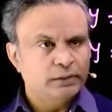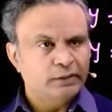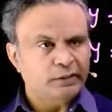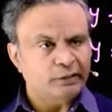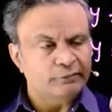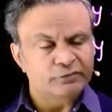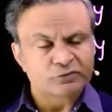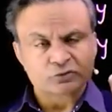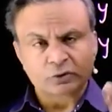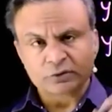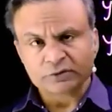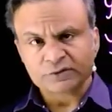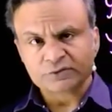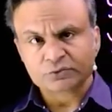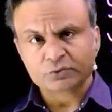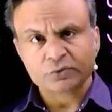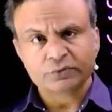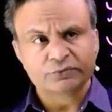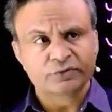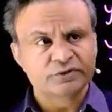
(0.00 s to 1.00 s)
Now we solve these
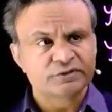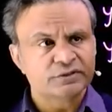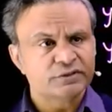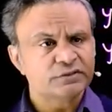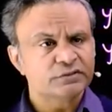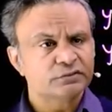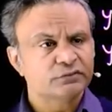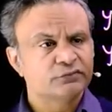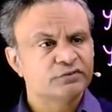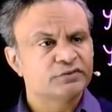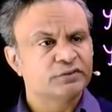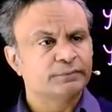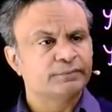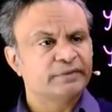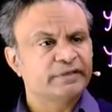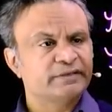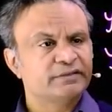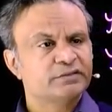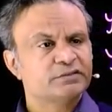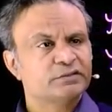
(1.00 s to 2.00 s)
two equations. We
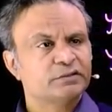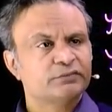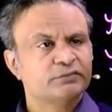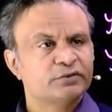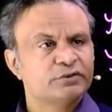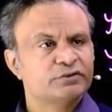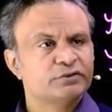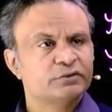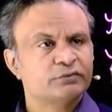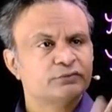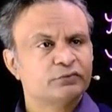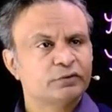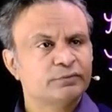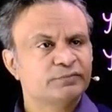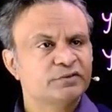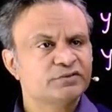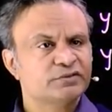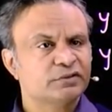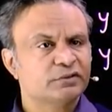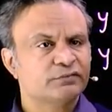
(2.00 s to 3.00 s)
subtract this equation
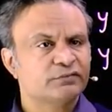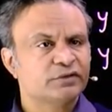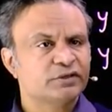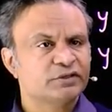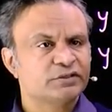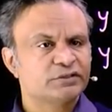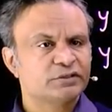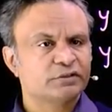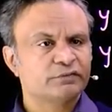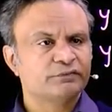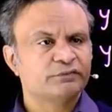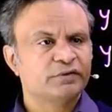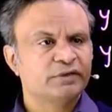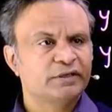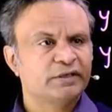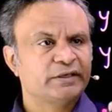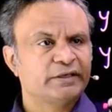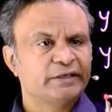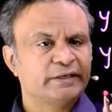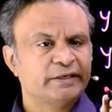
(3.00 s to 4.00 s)
from this equation.
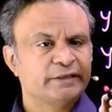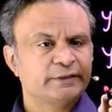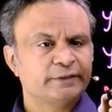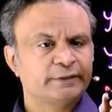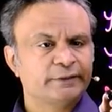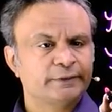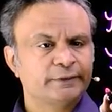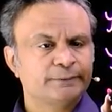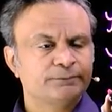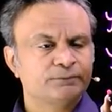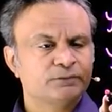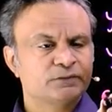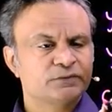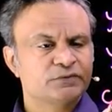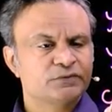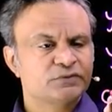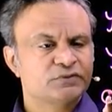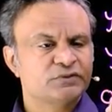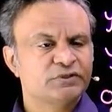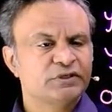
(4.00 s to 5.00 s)
We get uh,
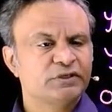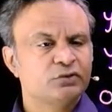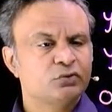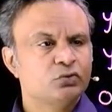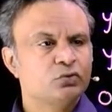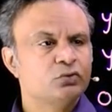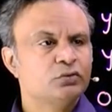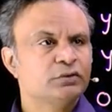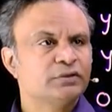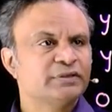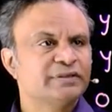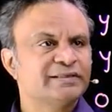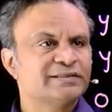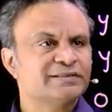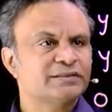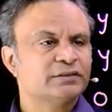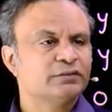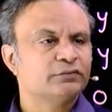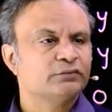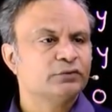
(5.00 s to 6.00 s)
zero
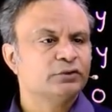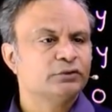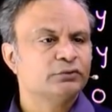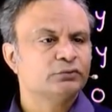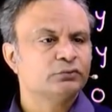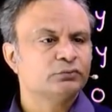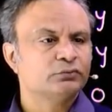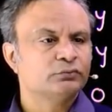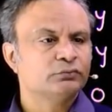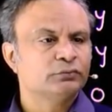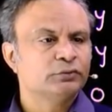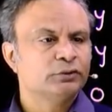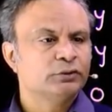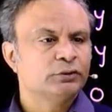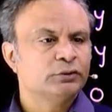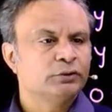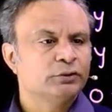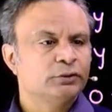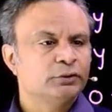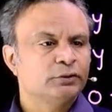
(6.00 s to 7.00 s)
is equal to
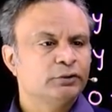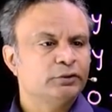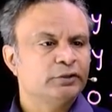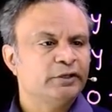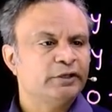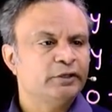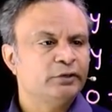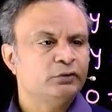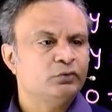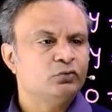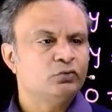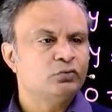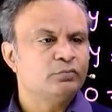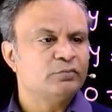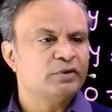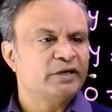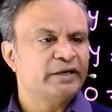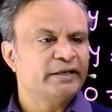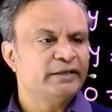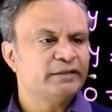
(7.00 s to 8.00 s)
T two
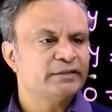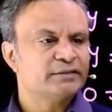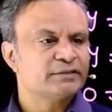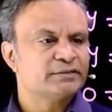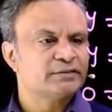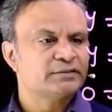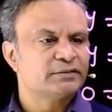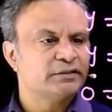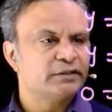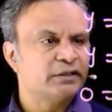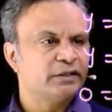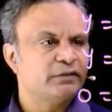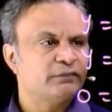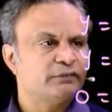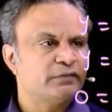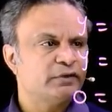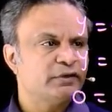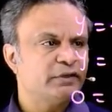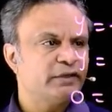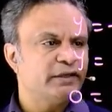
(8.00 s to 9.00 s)
minus T
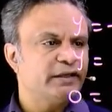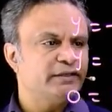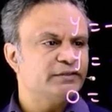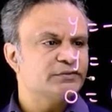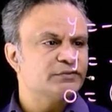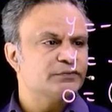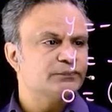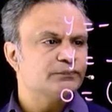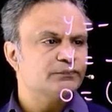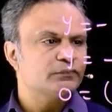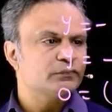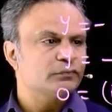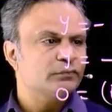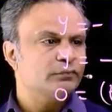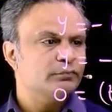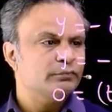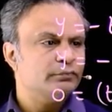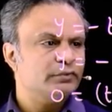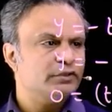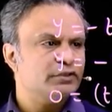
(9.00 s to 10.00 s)
one x
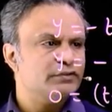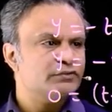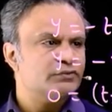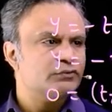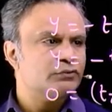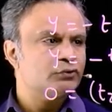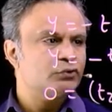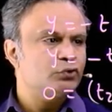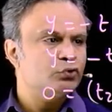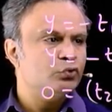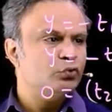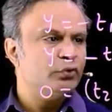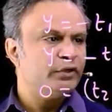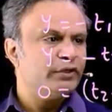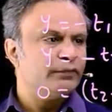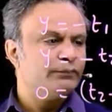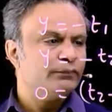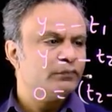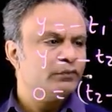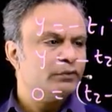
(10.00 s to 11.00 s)
plus two
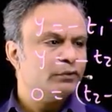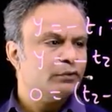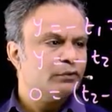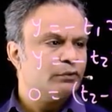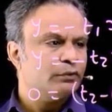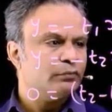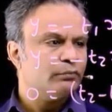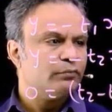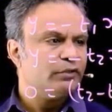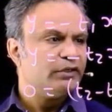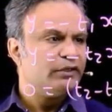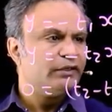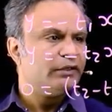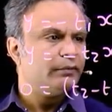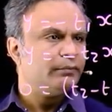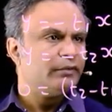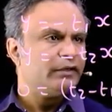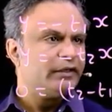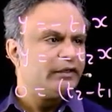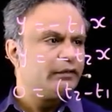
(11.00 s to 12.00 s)
a
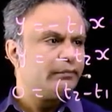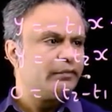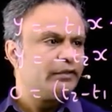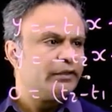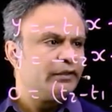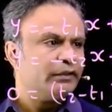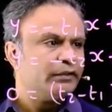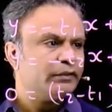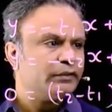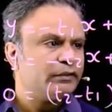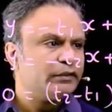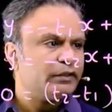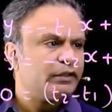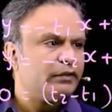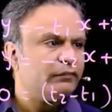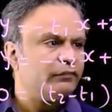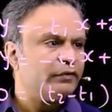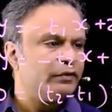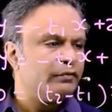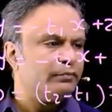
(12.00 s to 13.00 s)
multiply by
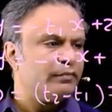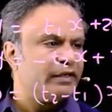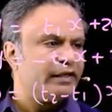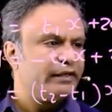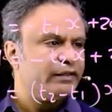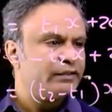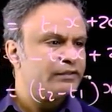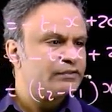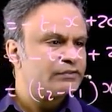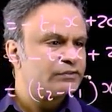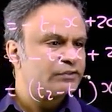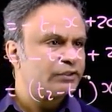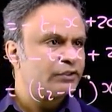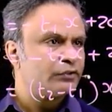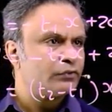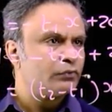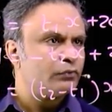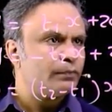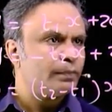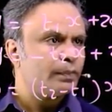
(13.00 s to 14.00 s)
T one minus T
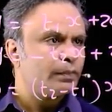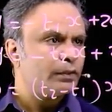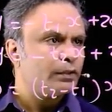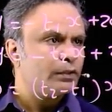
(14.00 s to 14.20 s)
two